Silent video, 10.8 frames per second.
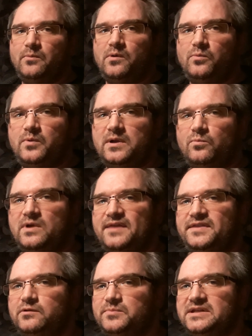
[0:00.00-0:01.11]
what I
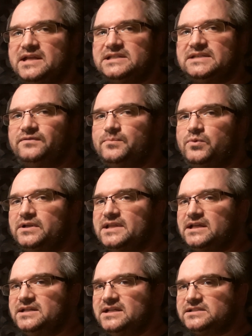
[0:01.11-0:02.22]
think would be nice if we put like
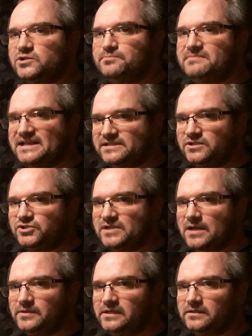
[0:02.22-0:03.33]
a nice little message
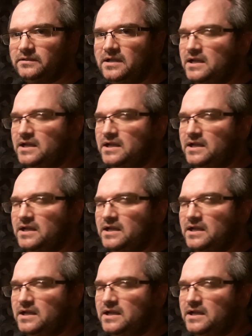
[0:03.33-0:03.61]
down here.